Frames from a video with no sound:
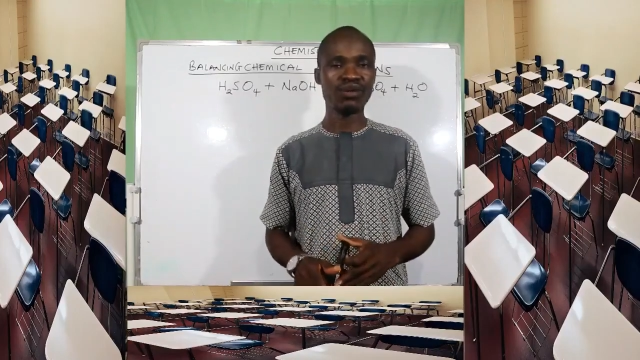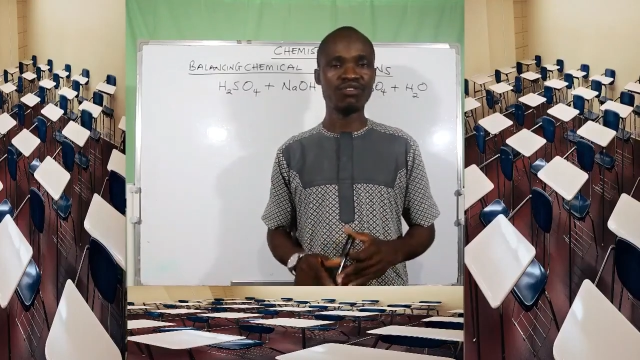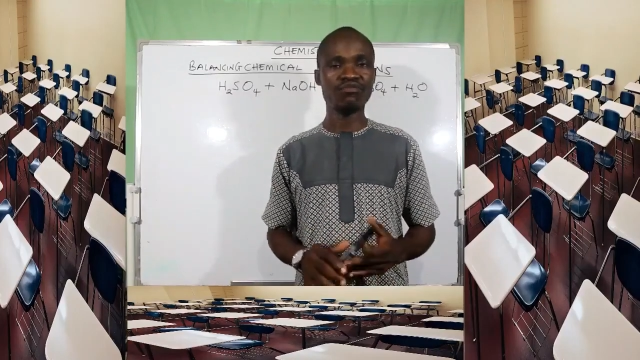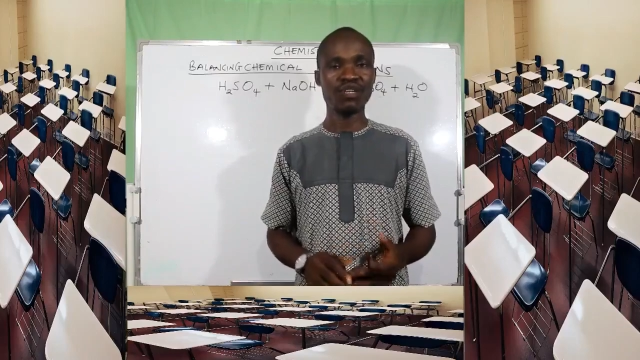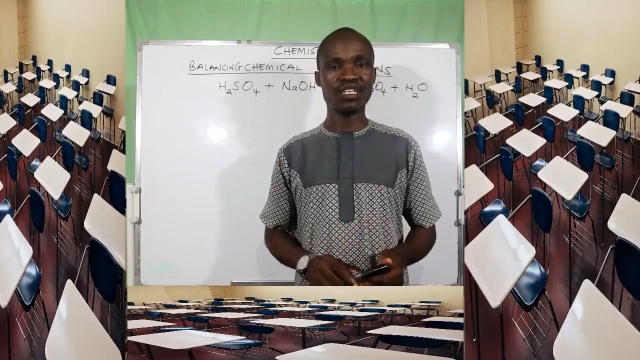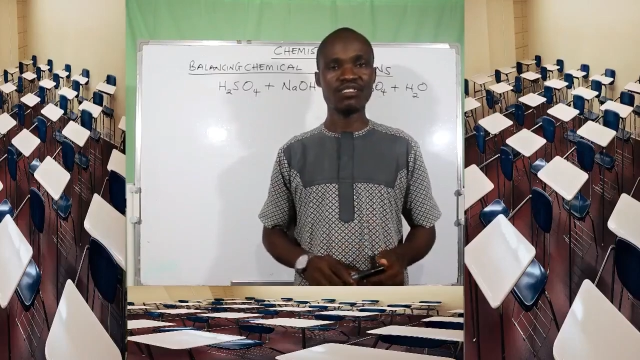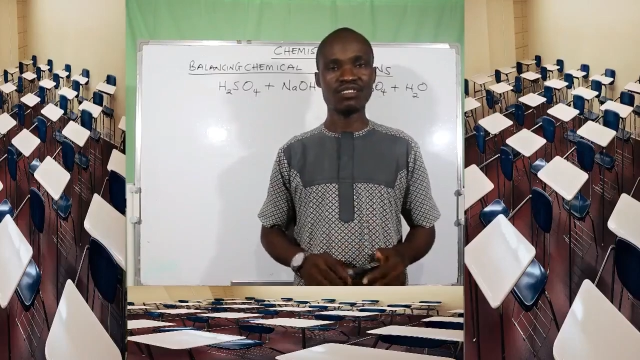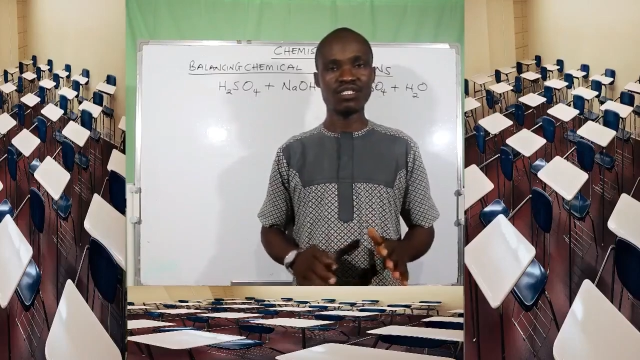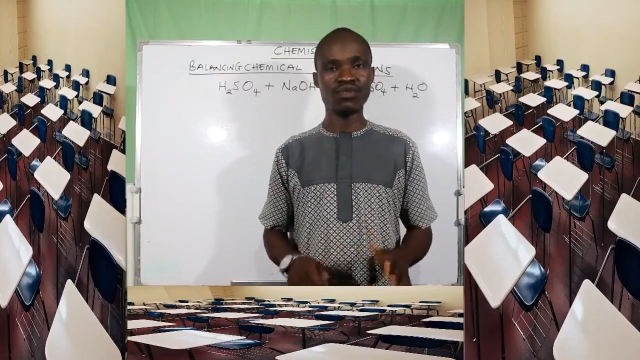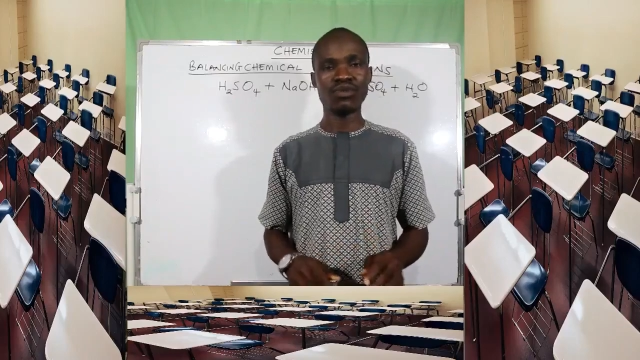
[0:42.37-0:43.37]
of
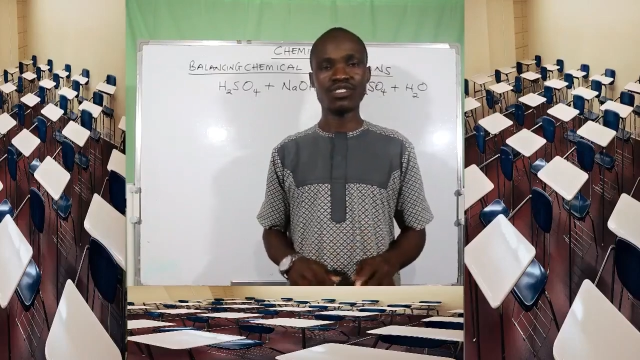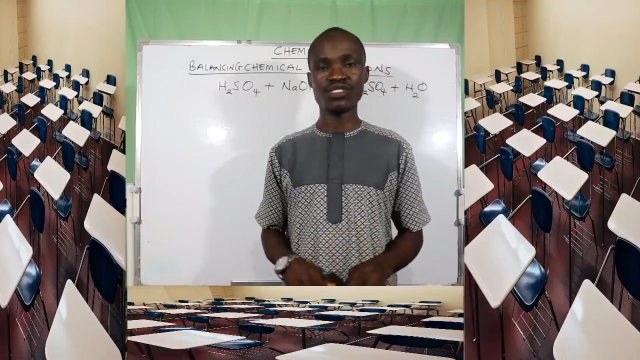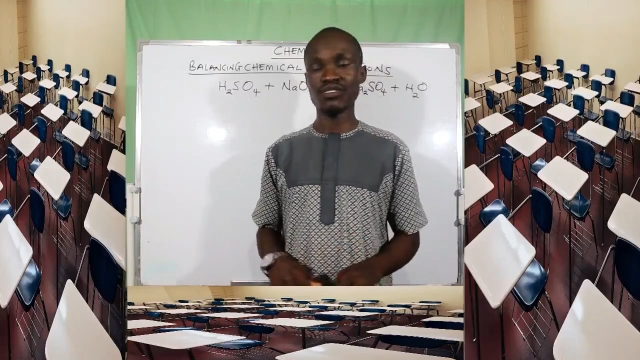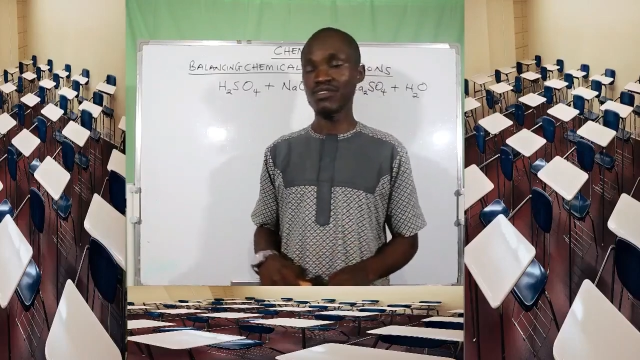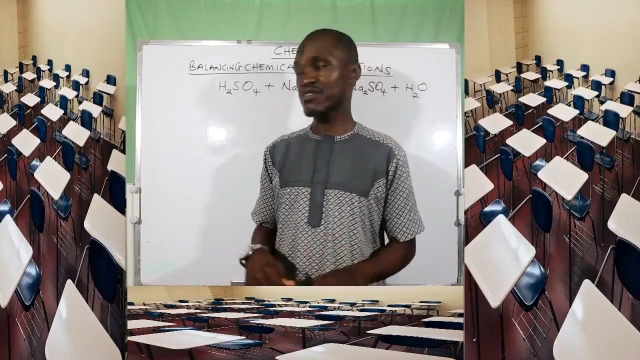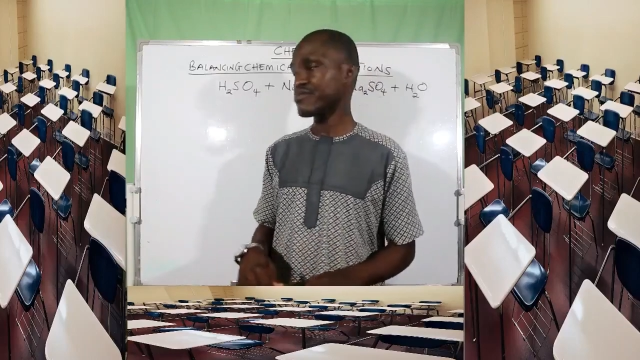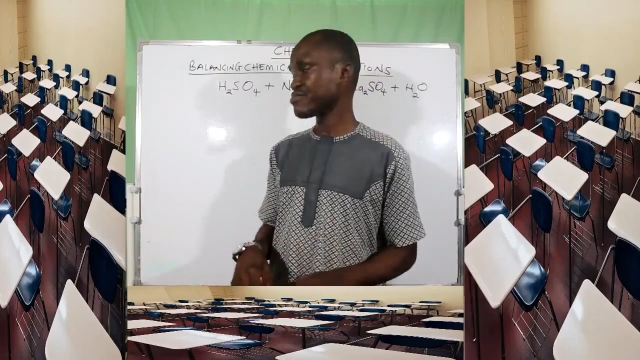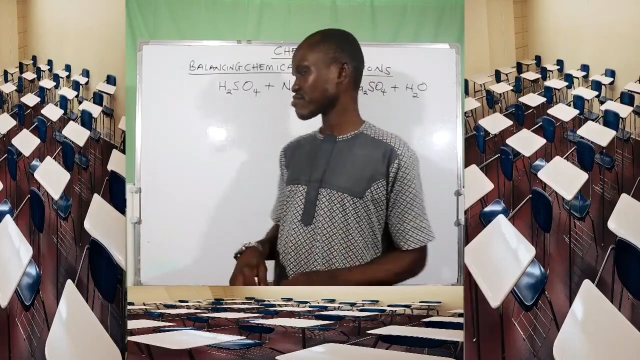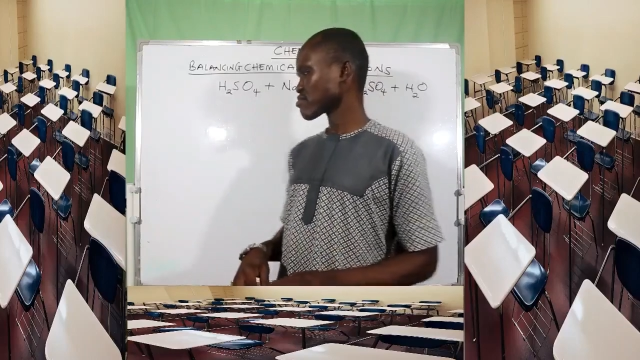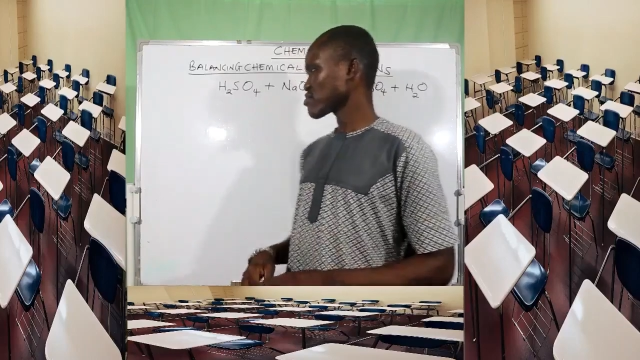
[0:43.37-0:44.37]
balancing equations.
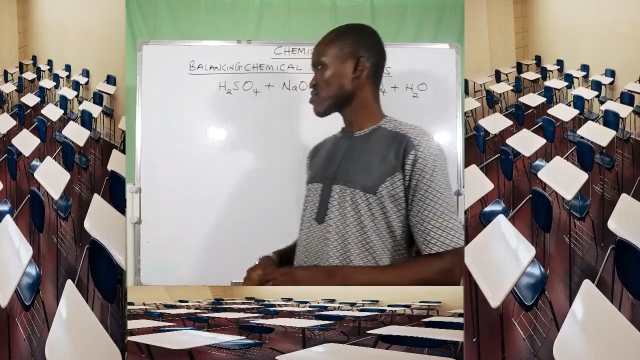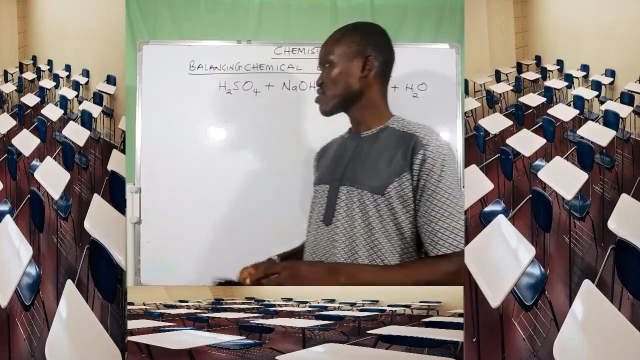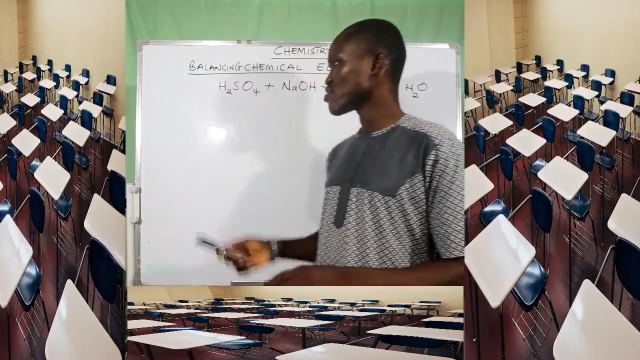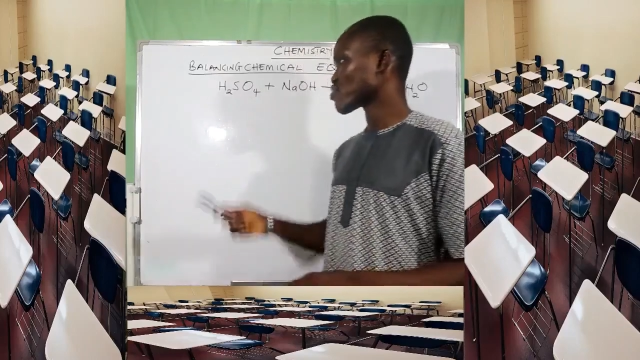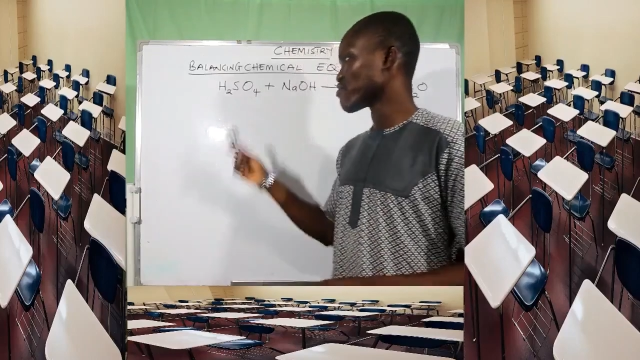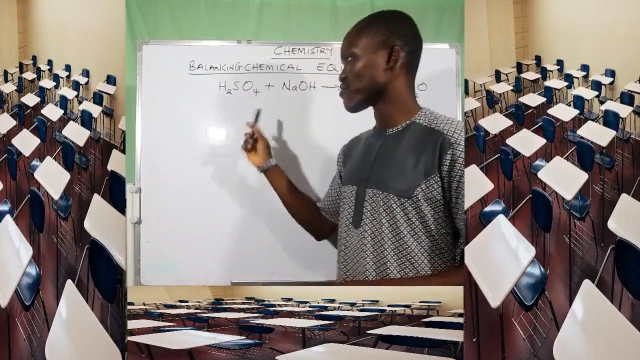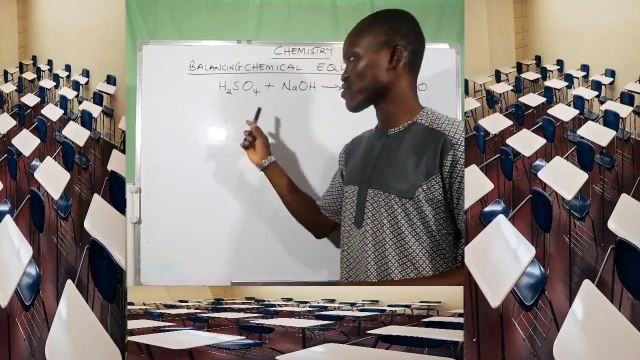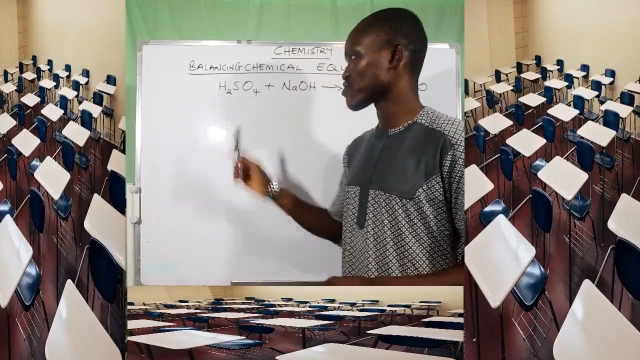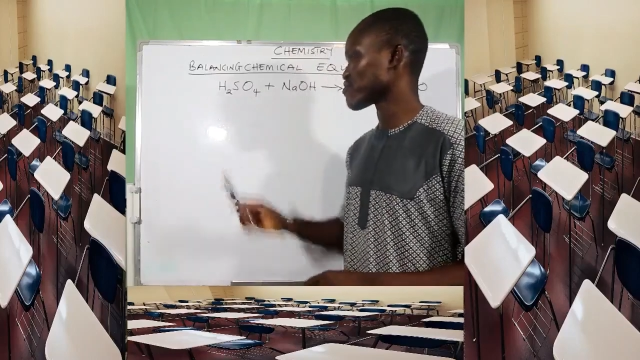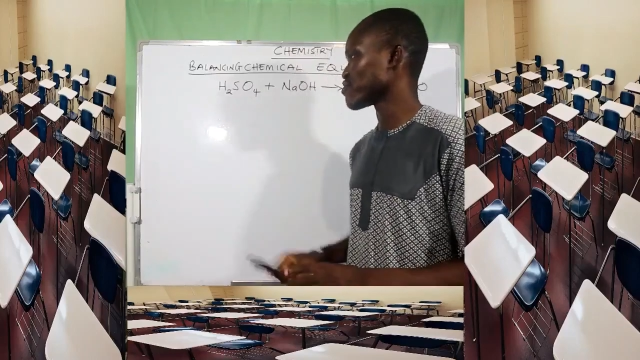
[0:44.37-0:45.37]
So
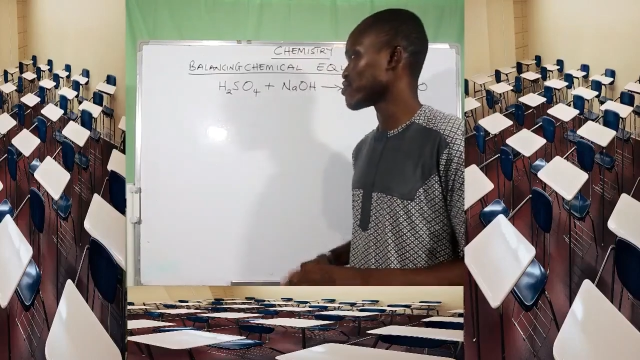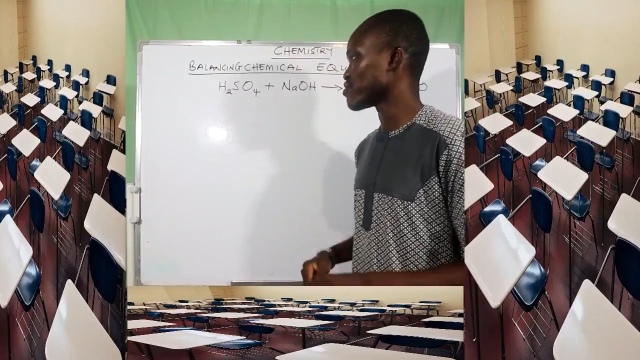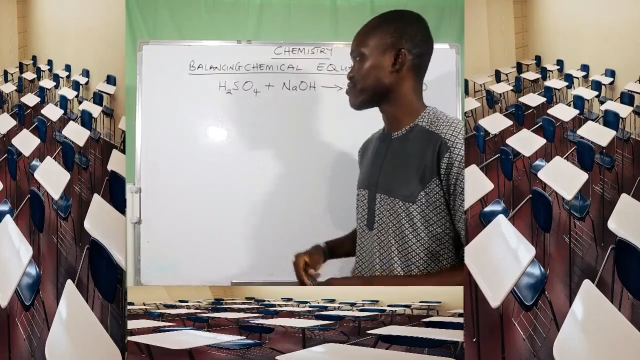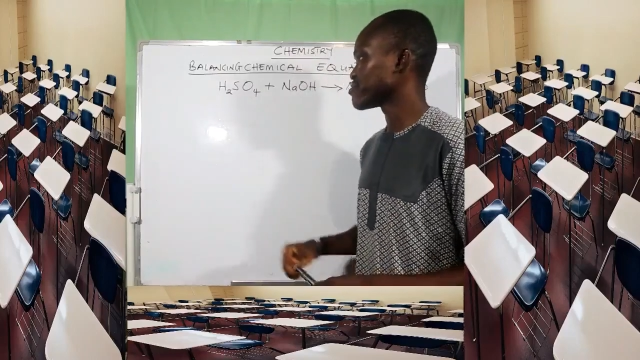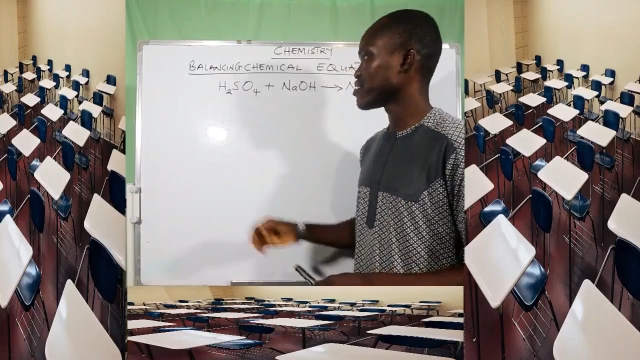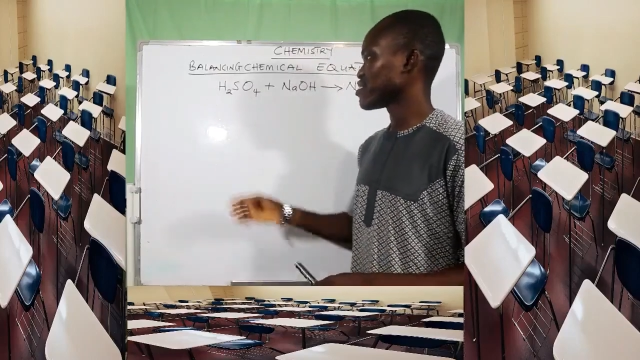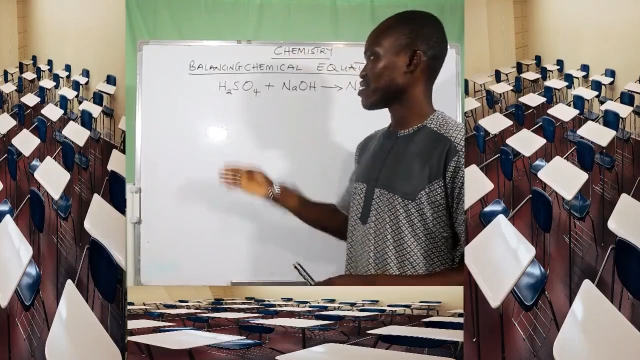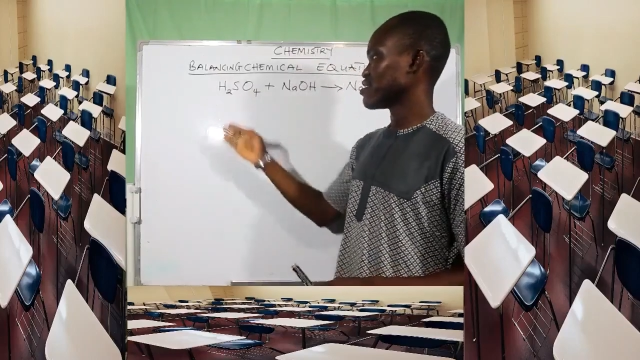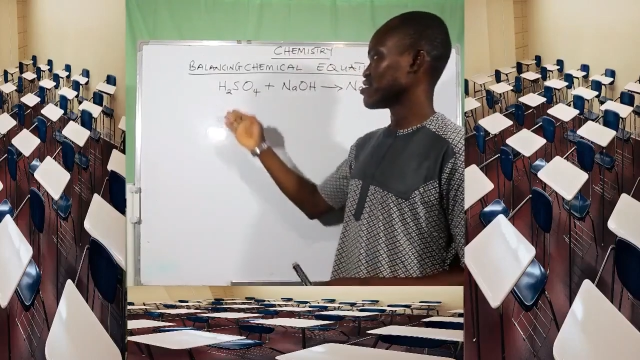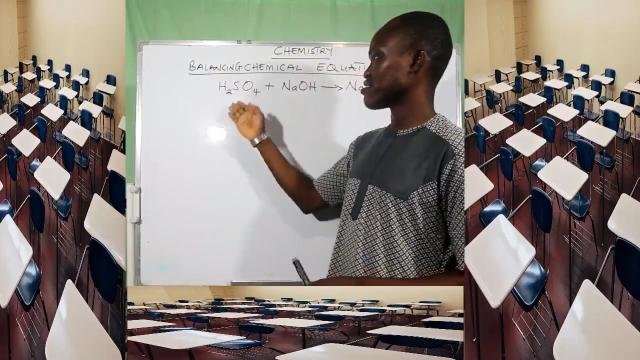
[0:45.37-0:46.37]
first of all,
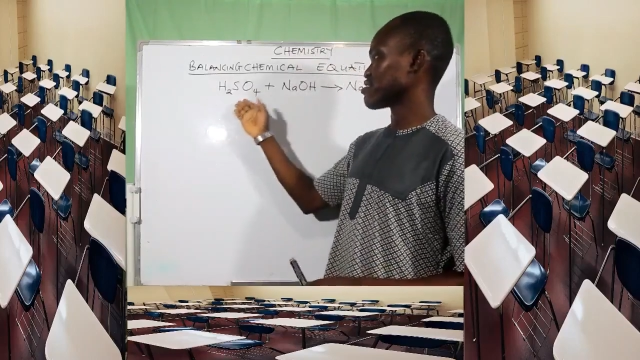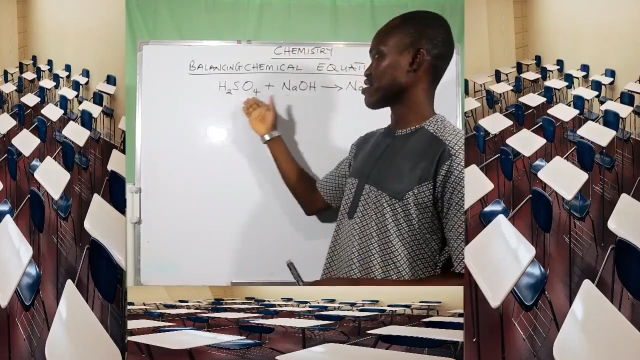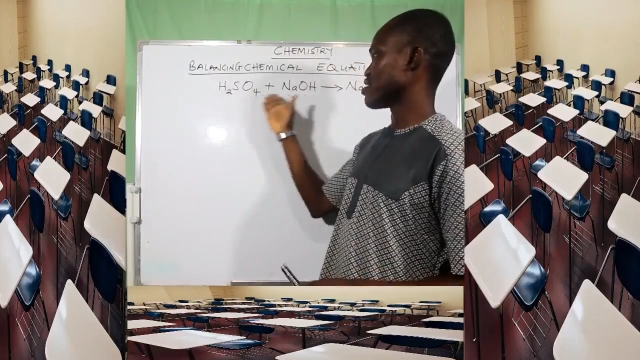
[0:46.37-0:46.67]
this is